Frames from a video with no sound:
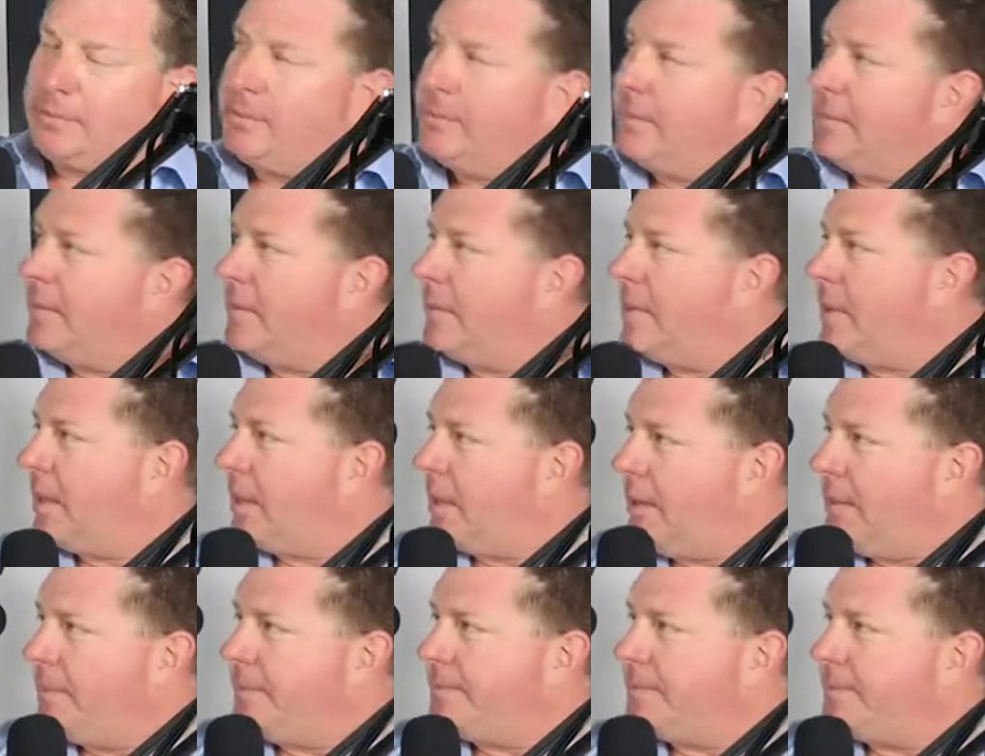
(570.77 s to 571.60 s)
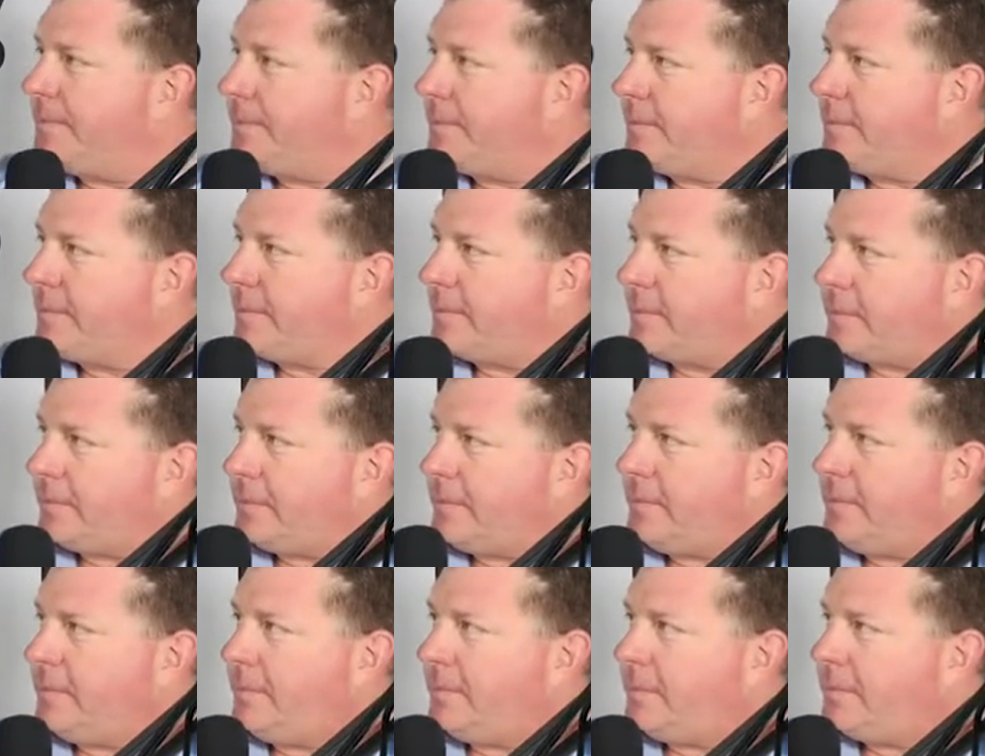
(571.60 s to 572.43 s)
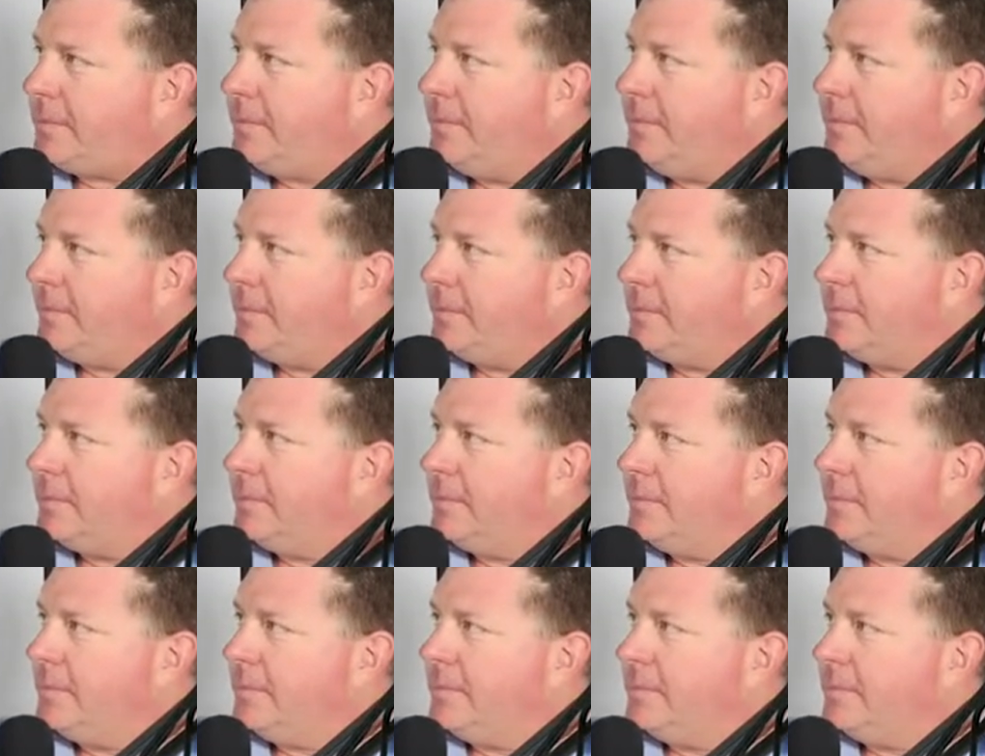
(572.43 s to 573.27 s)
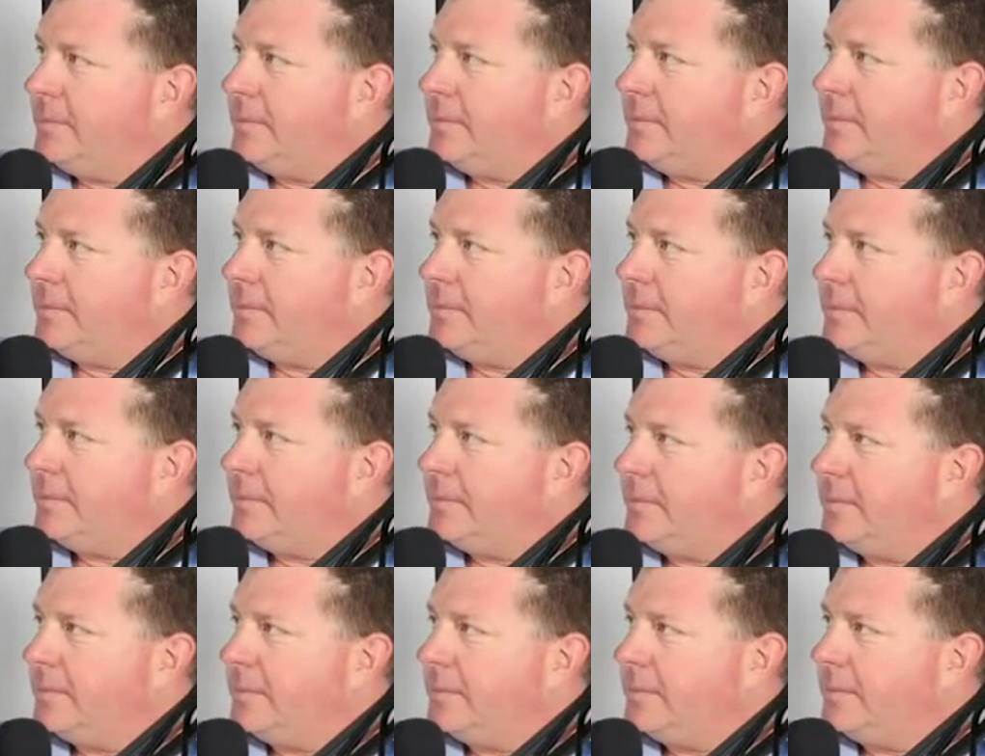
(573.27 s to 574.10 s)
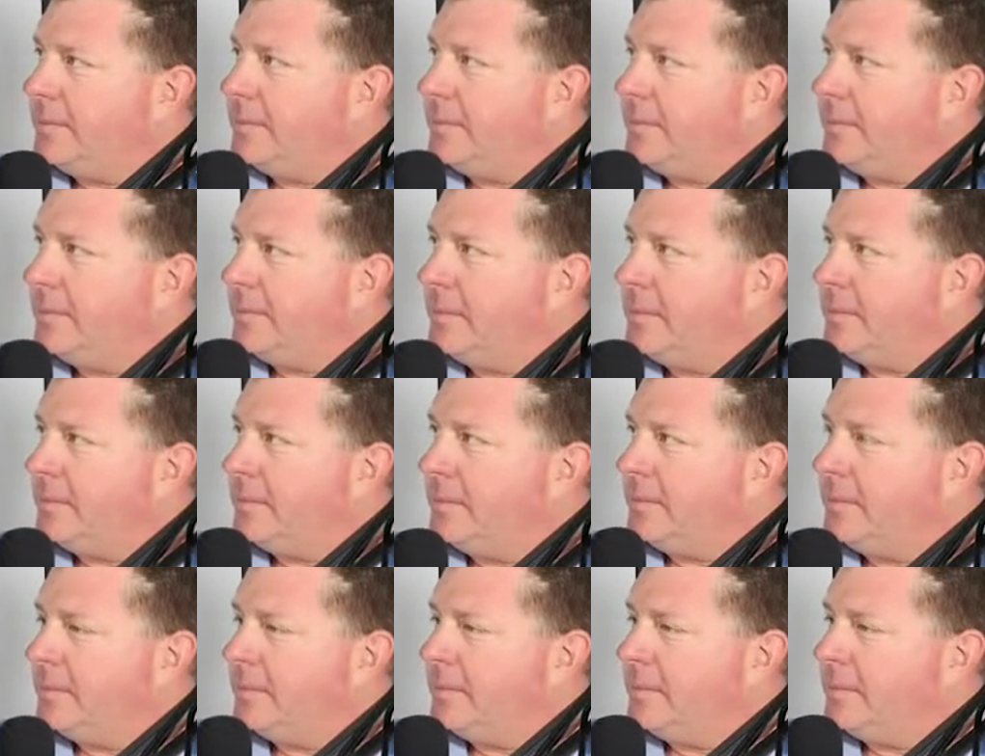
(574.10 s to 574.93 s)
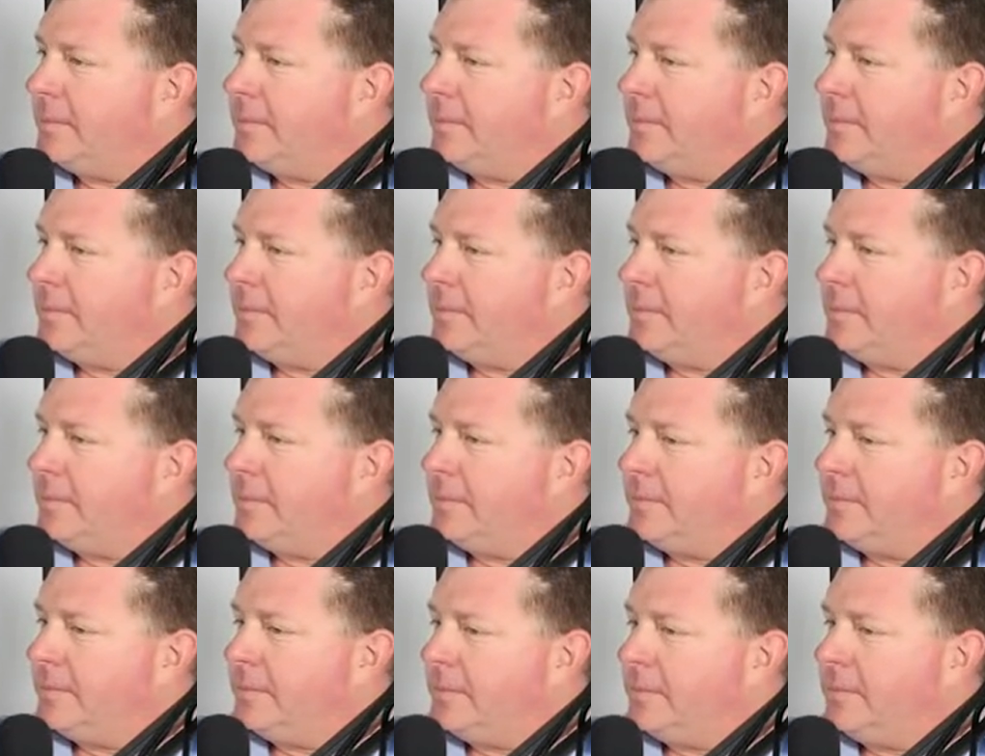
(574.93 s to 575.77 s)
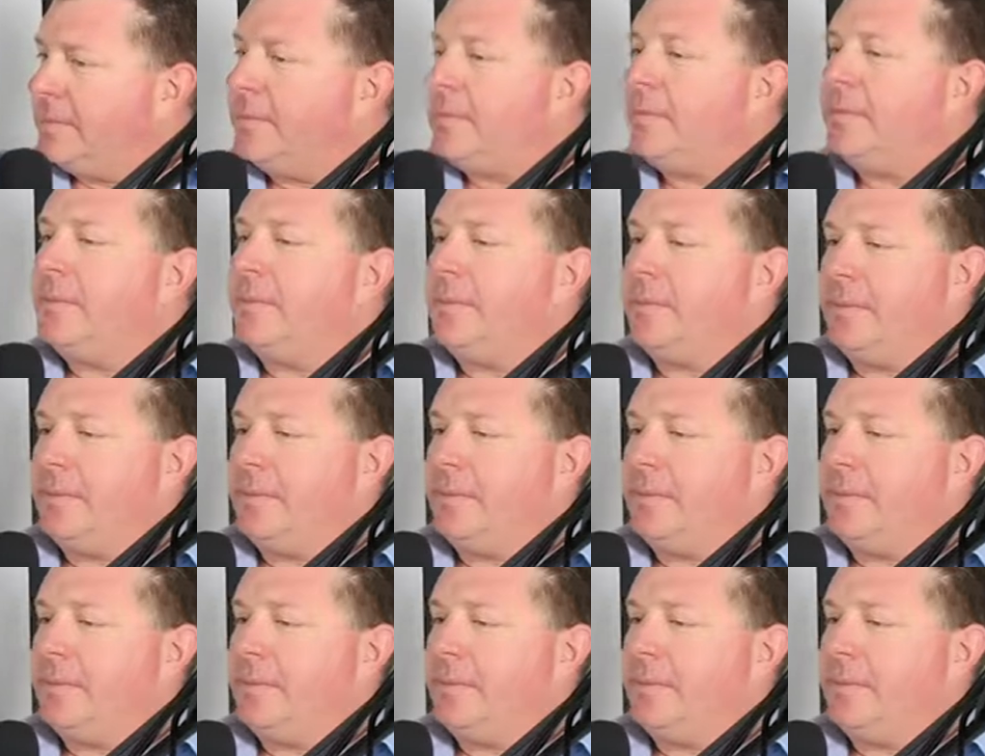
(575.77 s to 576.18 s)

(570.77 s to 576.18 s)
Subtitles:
No words are spoken by the person on screen.